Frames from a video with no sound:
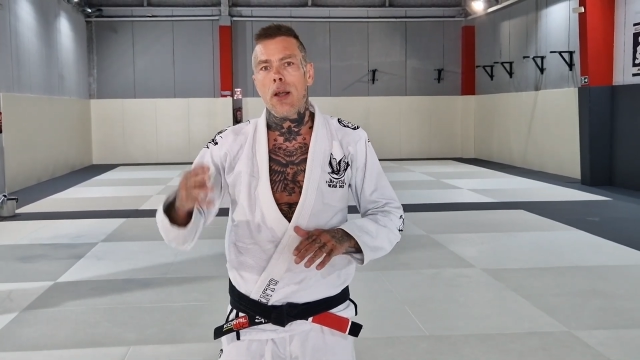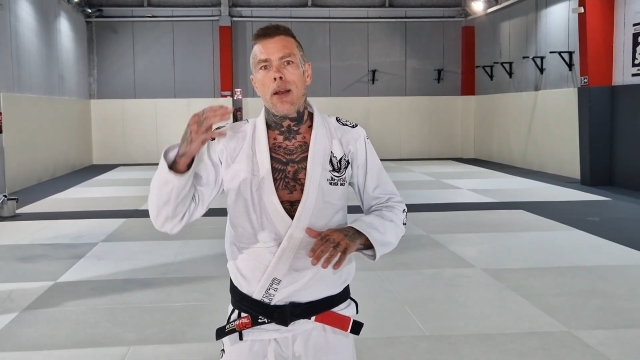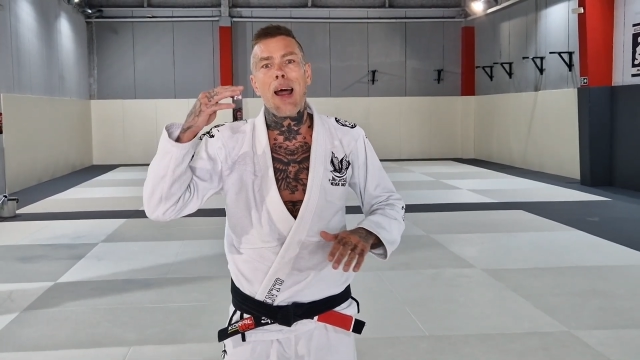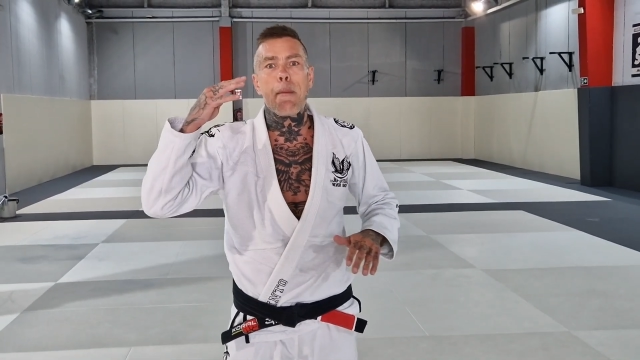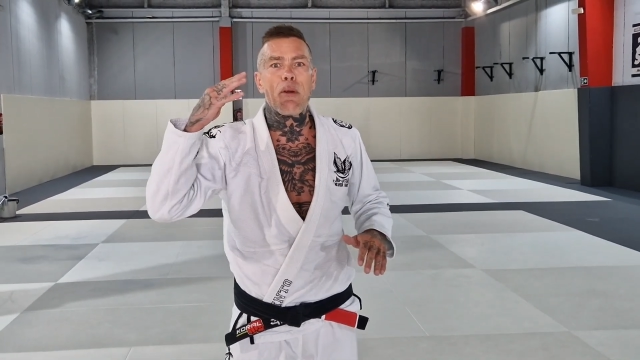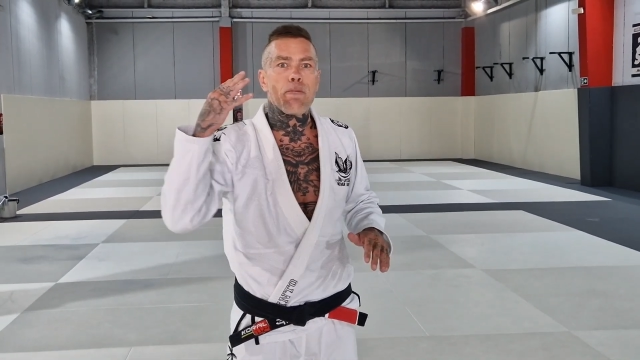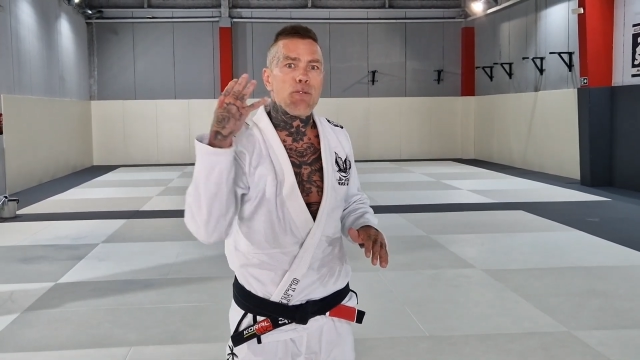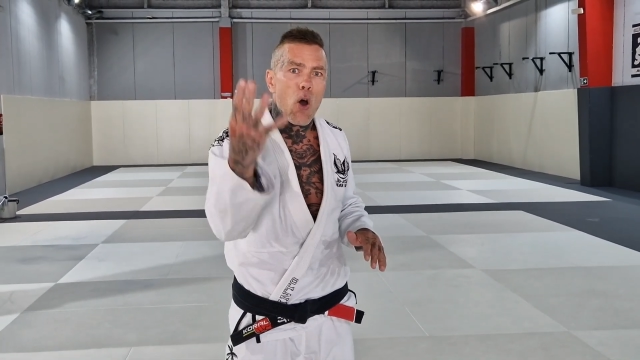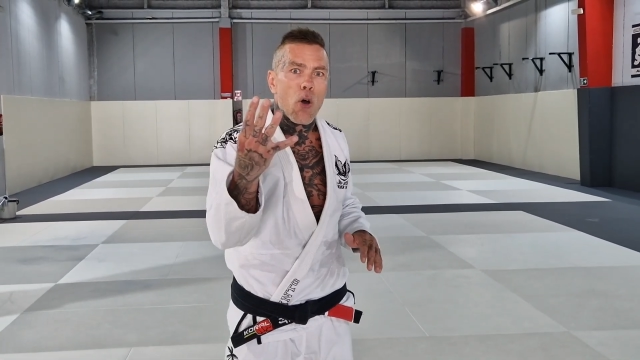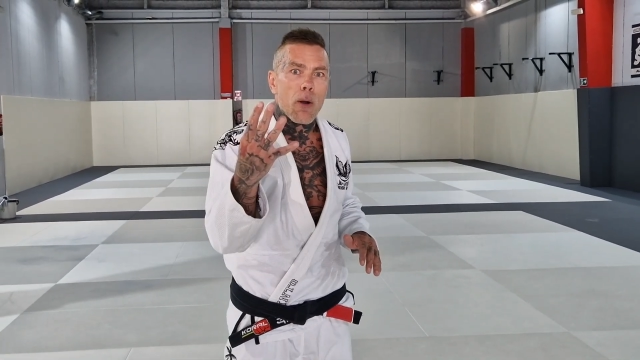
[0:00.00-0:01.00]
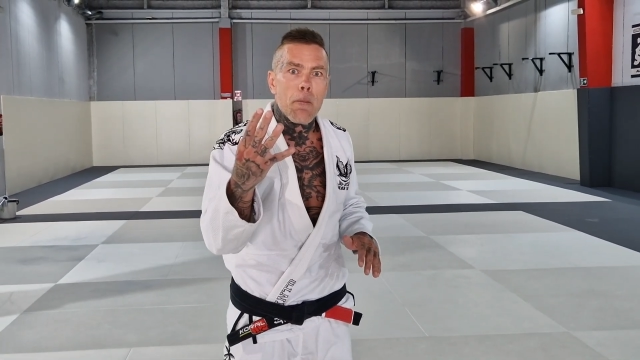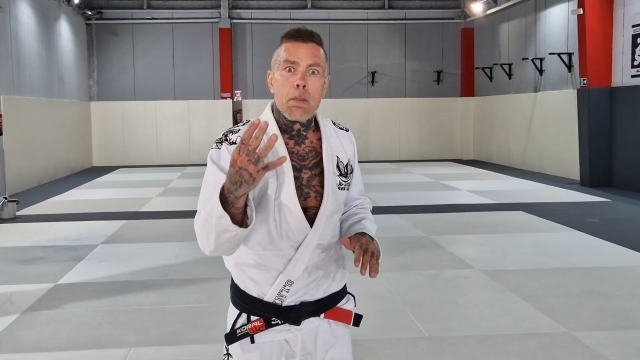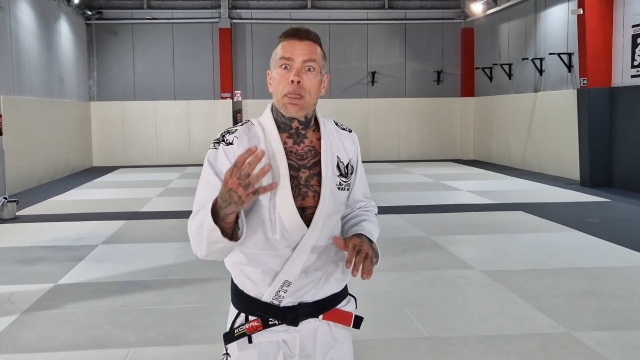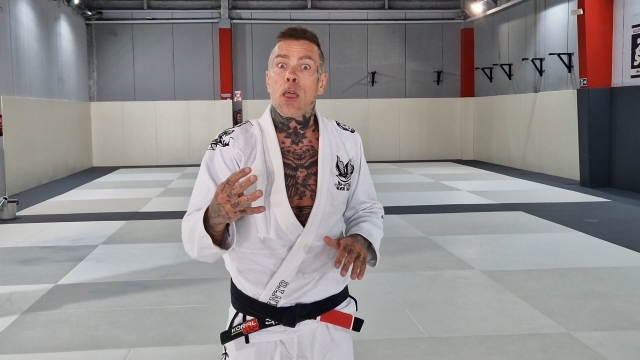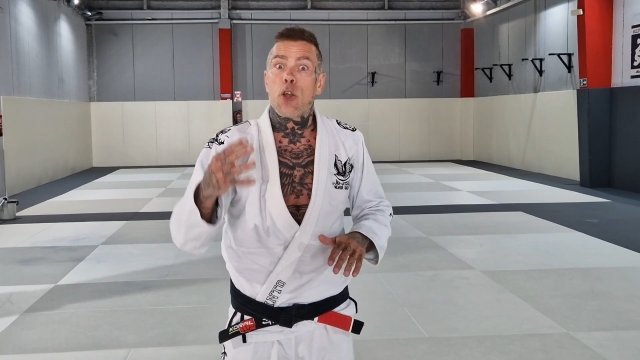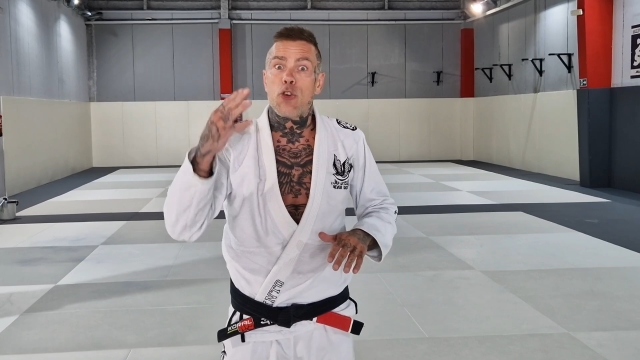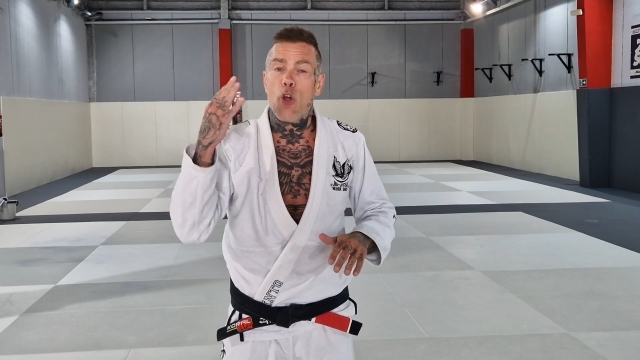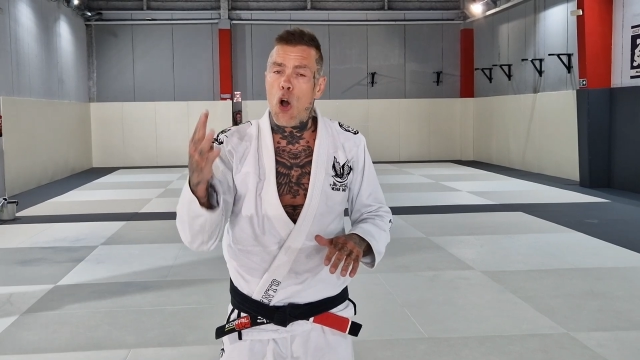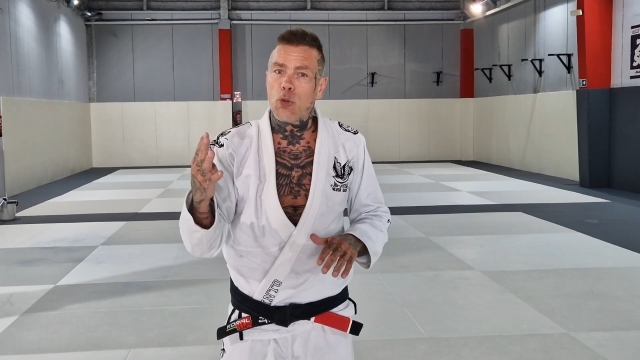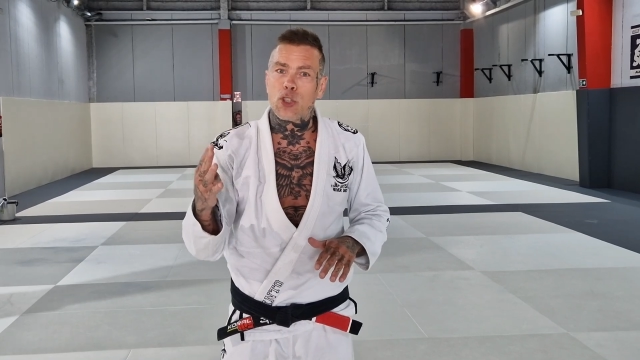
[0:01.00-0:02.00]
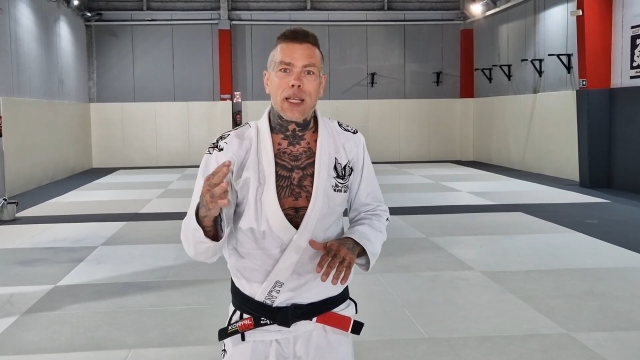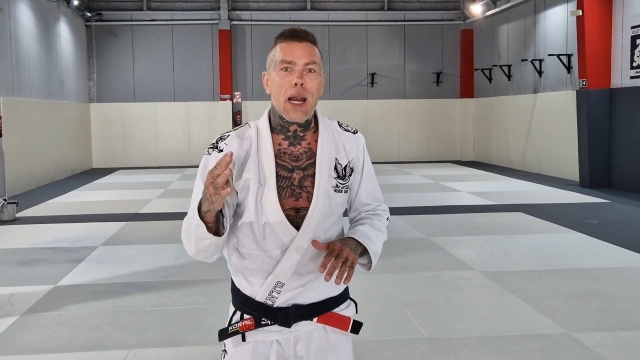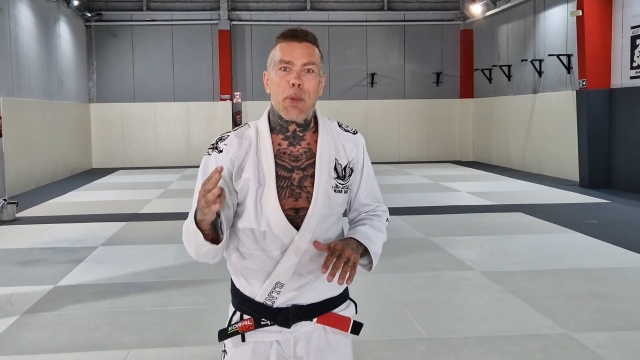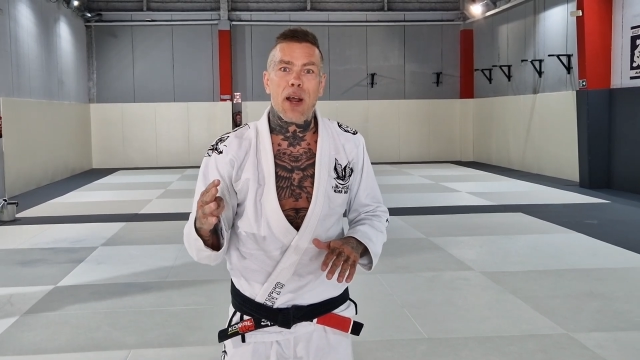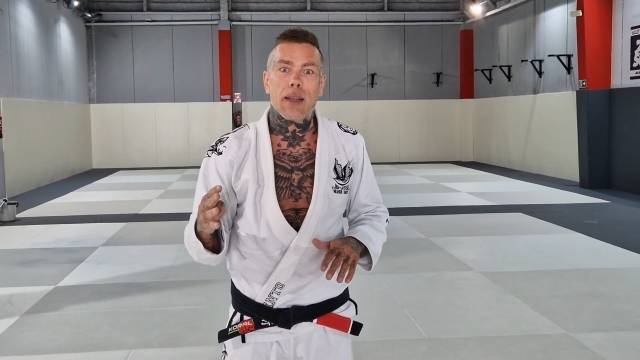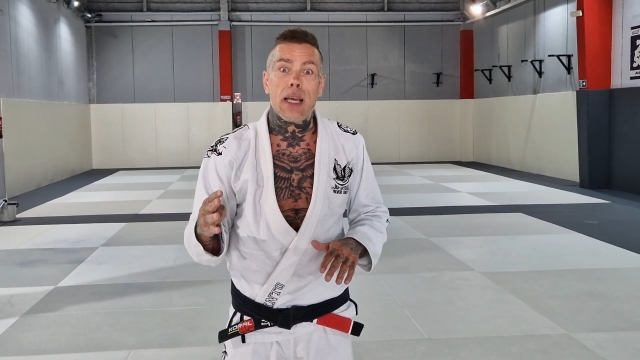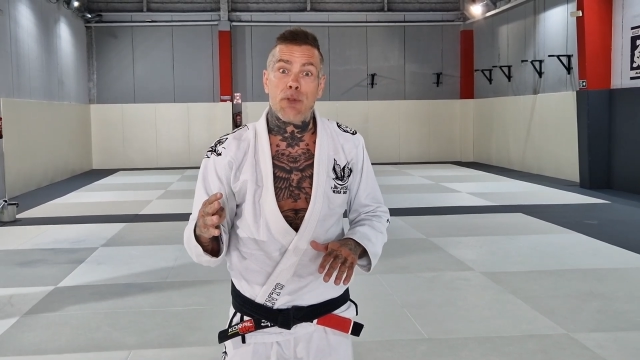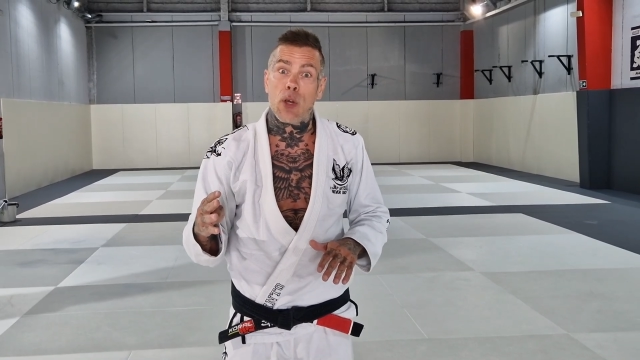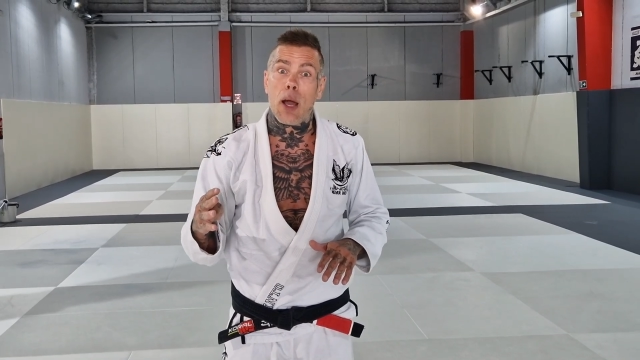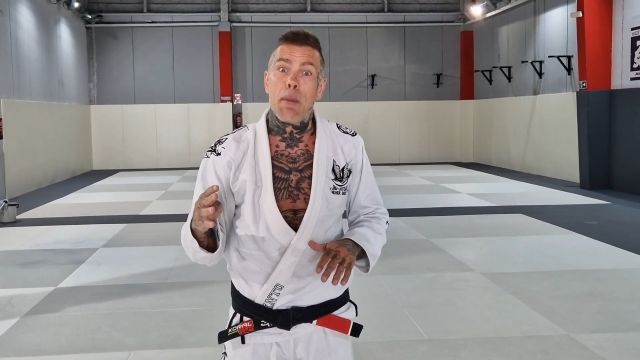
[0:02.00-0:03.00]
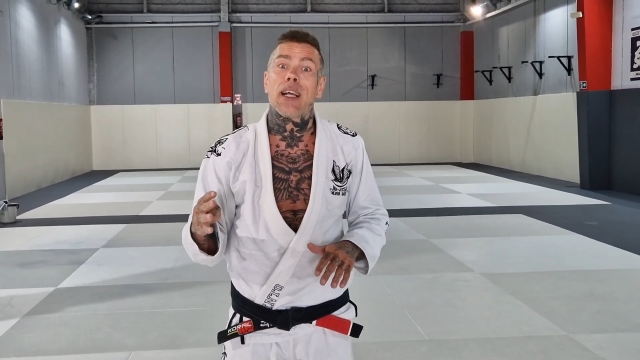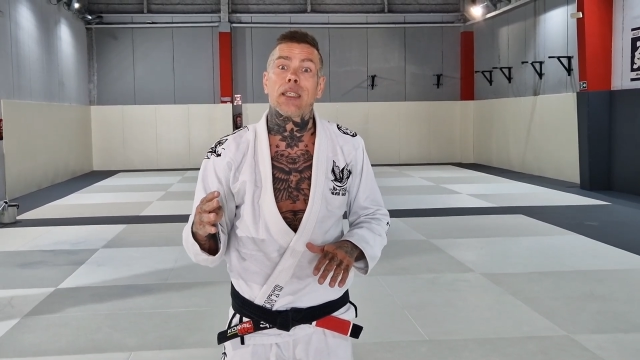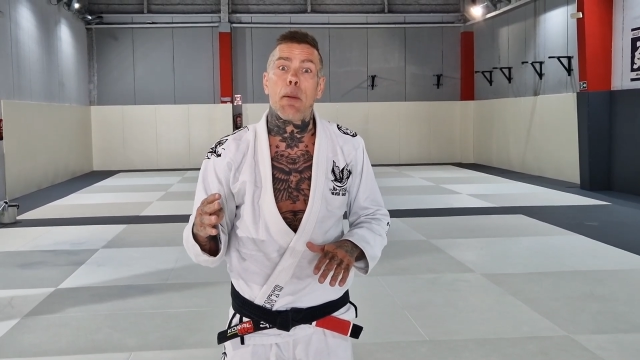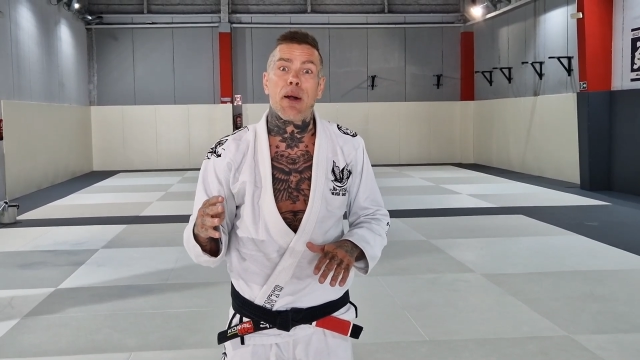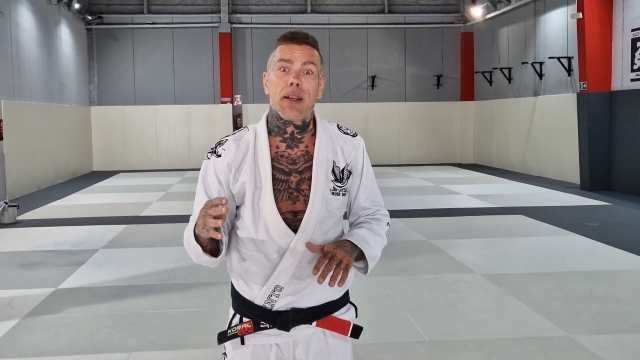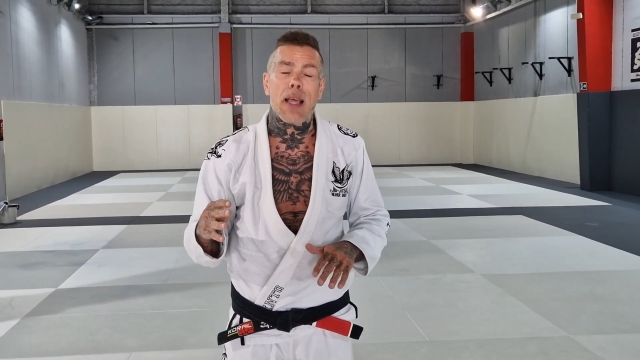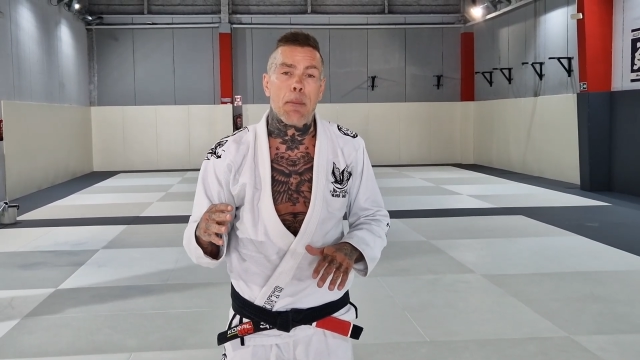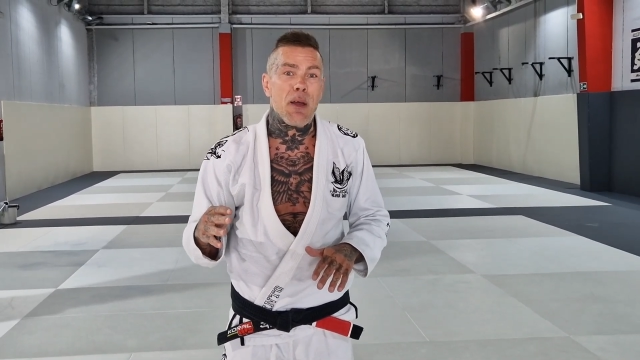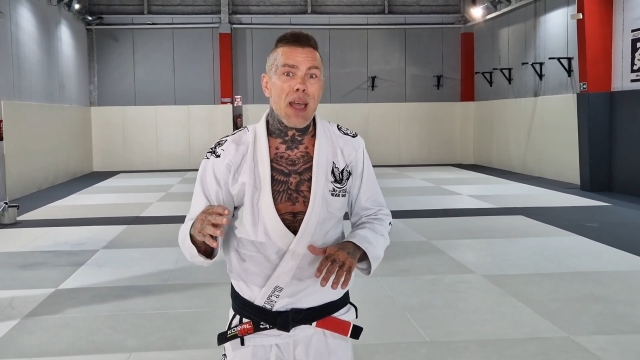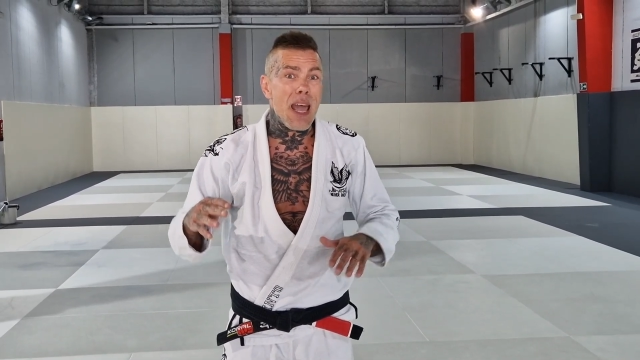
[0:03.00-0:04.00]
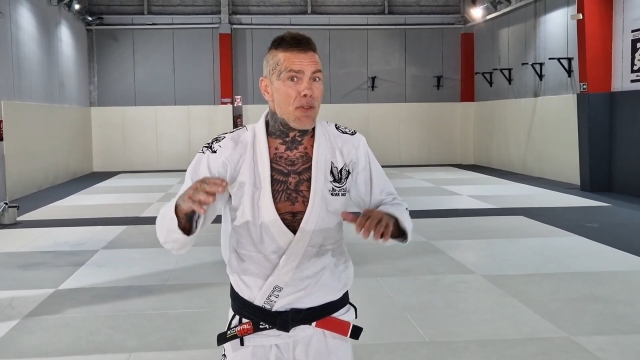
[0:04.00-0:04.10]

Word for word: Number four, don't celebrate if you can make somebody tap.